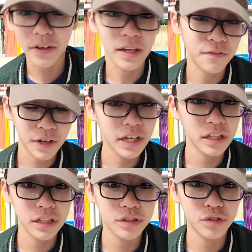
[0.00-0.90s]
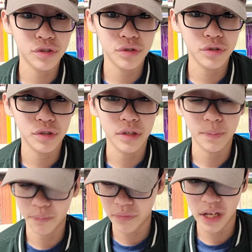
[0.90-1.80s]
And violet
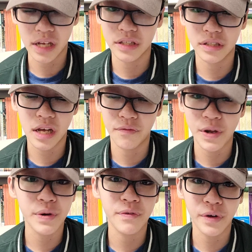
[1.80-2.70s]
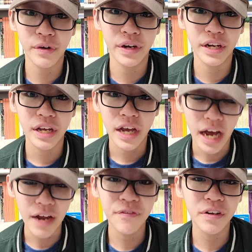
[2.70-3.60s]
has a very, very
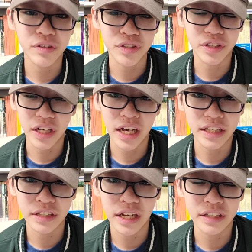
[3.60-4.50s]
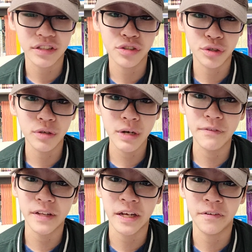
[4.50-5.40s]
high frequency as it has a shorter
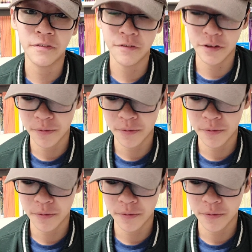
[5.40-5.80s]
wavelength.